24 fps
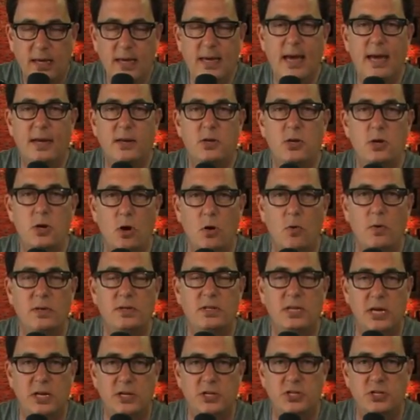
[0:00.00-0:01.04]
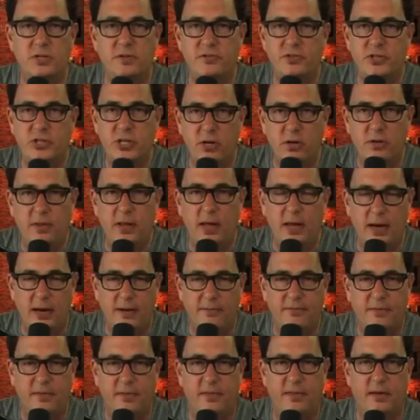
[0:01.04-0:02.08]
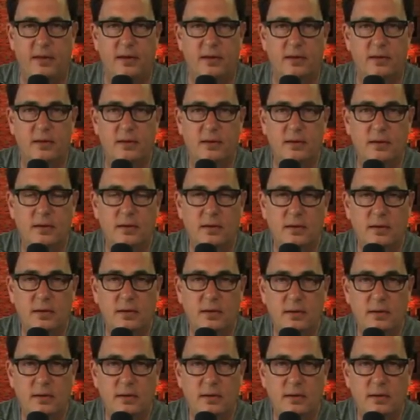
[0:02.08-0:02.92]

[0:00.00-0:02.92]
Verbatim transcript: He had no intention of sharing that effing thing. No.